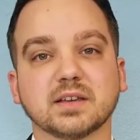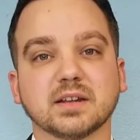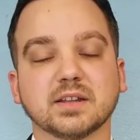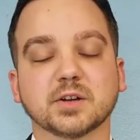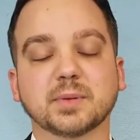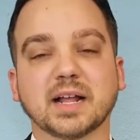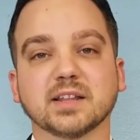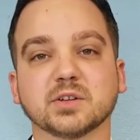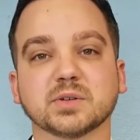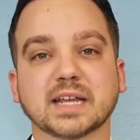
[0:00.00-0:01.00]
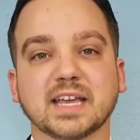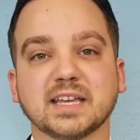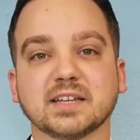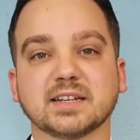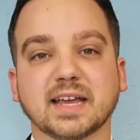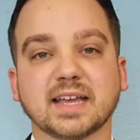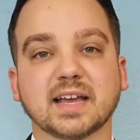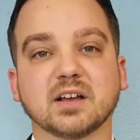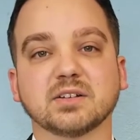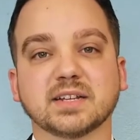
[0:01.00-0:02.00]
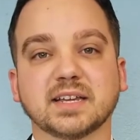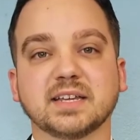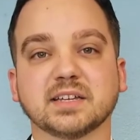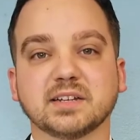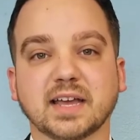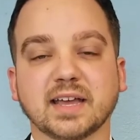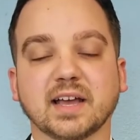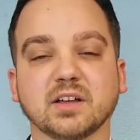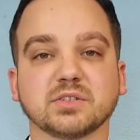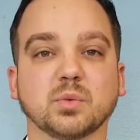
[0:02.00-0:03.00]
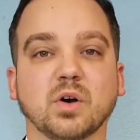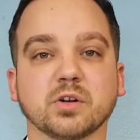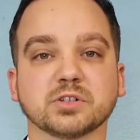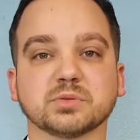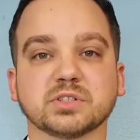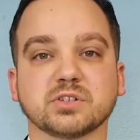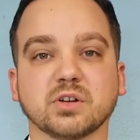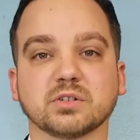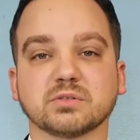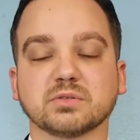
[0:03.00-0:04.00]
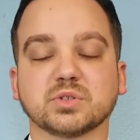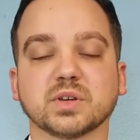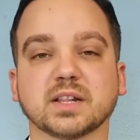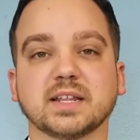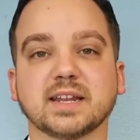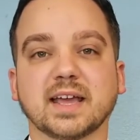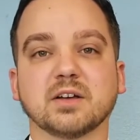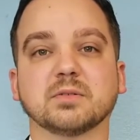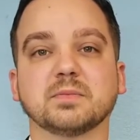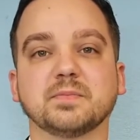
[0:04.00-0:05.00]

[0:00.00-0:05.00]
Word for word: Little by little, day in, day out, day in, day out, the waters would start trickling down